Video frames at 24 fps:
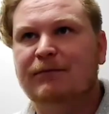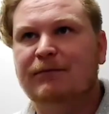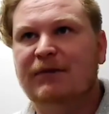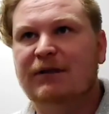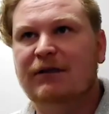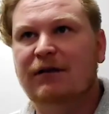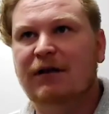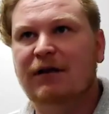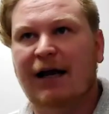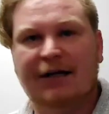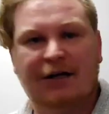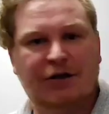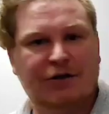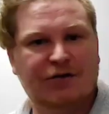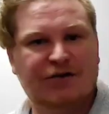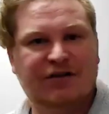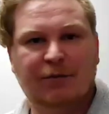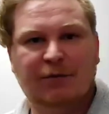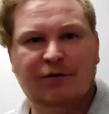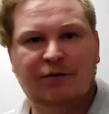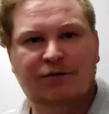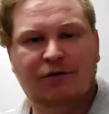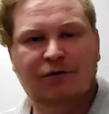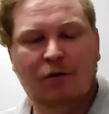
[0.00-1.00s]
like you
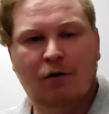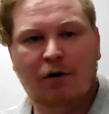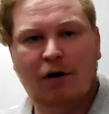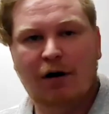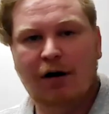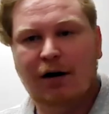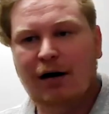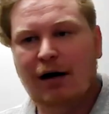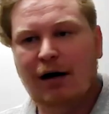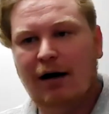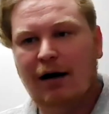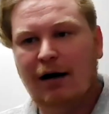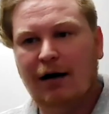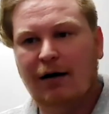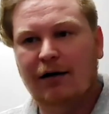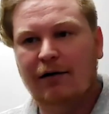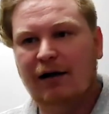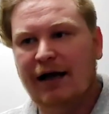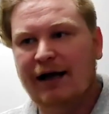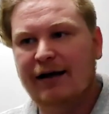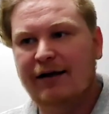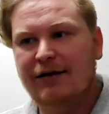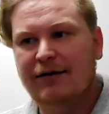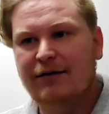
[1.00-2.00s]
said before,
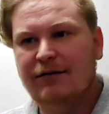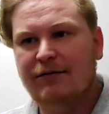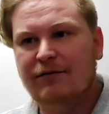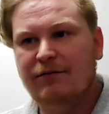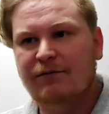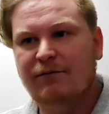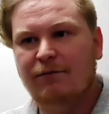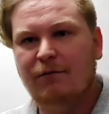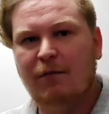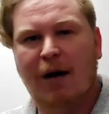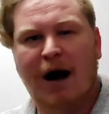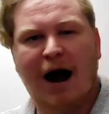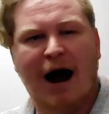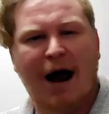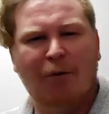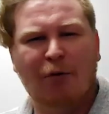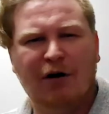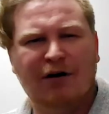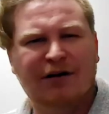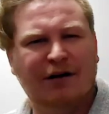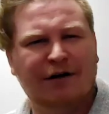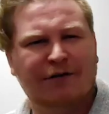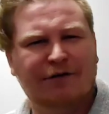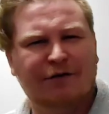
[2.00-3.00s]
I
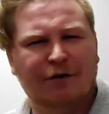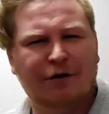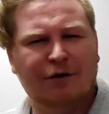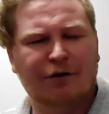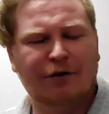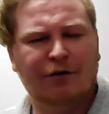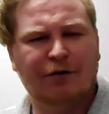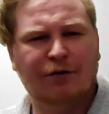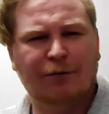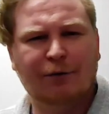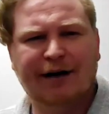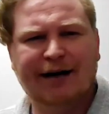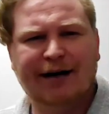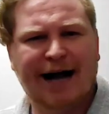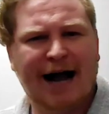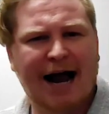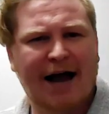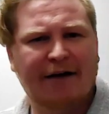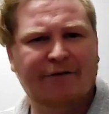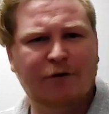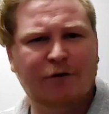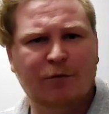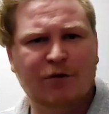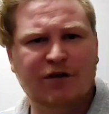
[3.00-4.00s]
worked there for
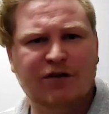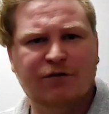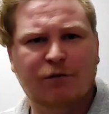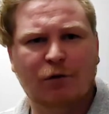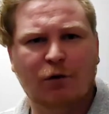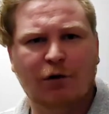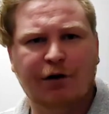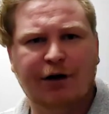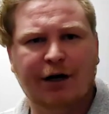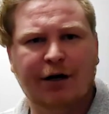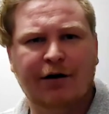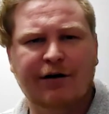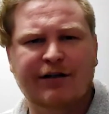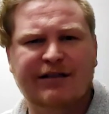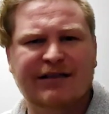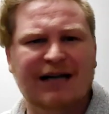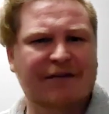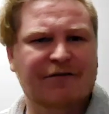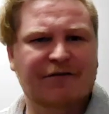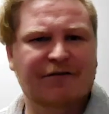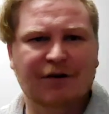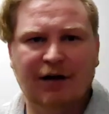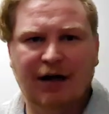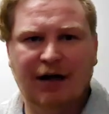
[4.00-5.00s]
3.5, almost 4 years, and
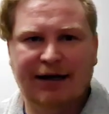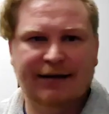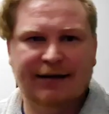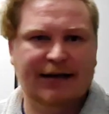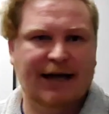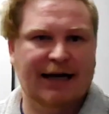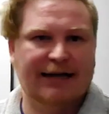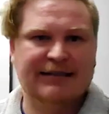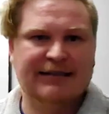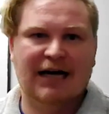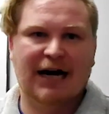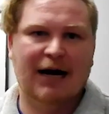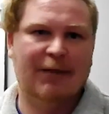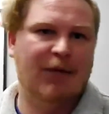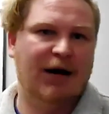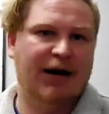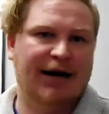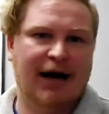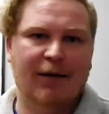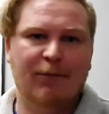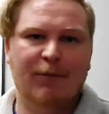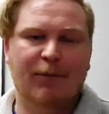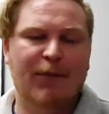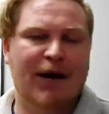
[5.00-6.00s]
I feel like in that time I
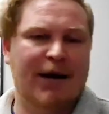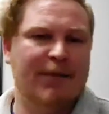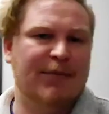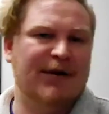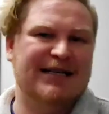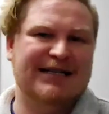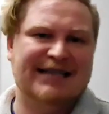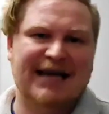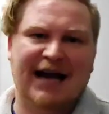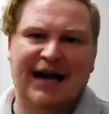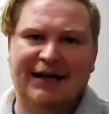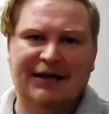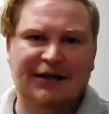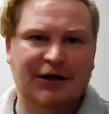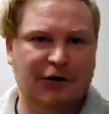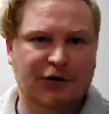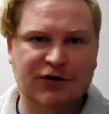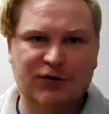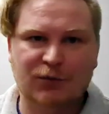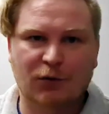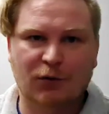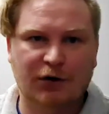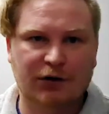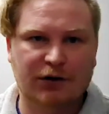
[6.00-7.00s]
got maybe 10
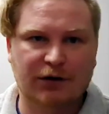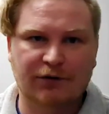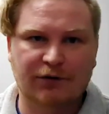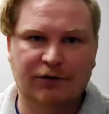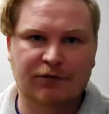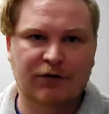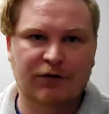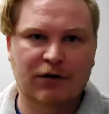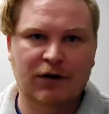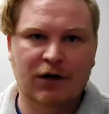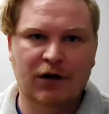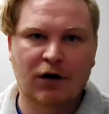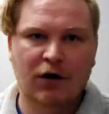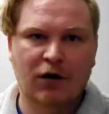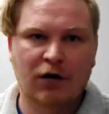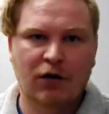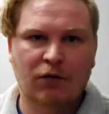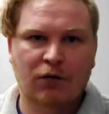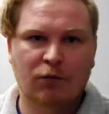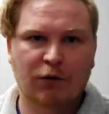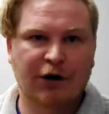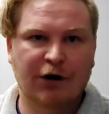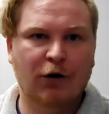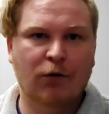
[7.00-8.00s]
years worth of
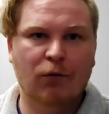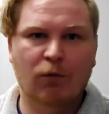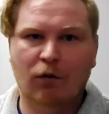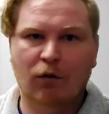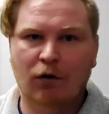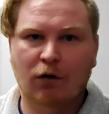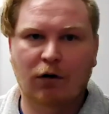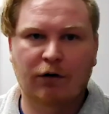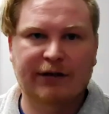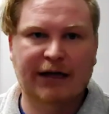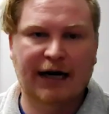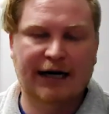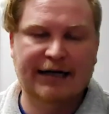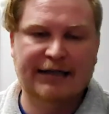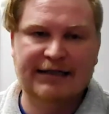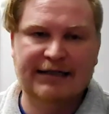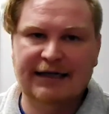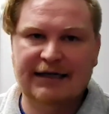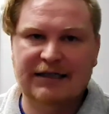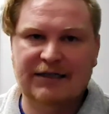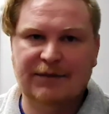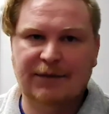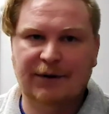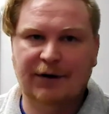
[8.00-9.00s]
real world IT
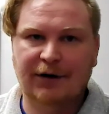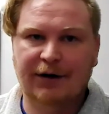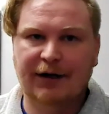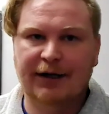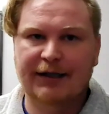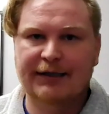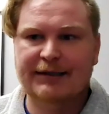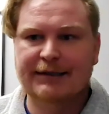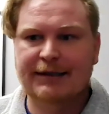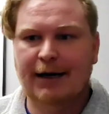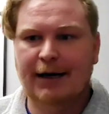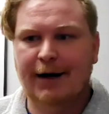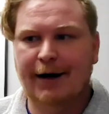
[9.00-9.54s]
experience,